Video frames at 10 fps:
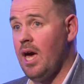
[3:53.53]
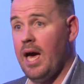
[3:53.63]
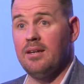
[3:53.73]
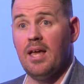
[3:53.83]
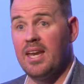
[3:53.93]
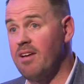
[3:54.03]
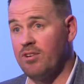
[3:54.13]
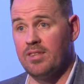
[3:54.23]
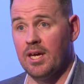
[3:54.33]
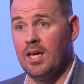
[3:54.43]
and
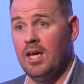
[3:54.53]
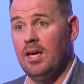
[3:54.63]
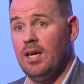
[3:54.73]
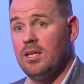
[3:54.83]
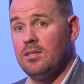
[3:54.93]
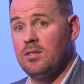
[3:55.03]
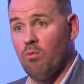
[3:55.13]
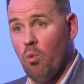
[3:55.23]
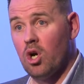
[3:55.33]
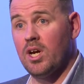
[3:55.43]
everything to
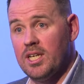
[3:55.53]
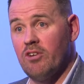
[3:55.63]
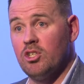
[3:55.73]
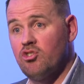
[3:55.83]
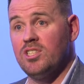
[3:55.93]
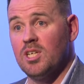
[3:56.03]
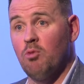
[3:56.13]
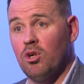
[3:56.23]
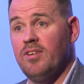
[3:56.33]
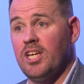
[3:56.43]
work on their intrinsic
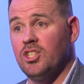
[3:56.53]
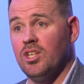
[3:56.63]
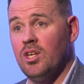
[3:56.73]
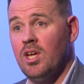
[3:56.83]
motivation?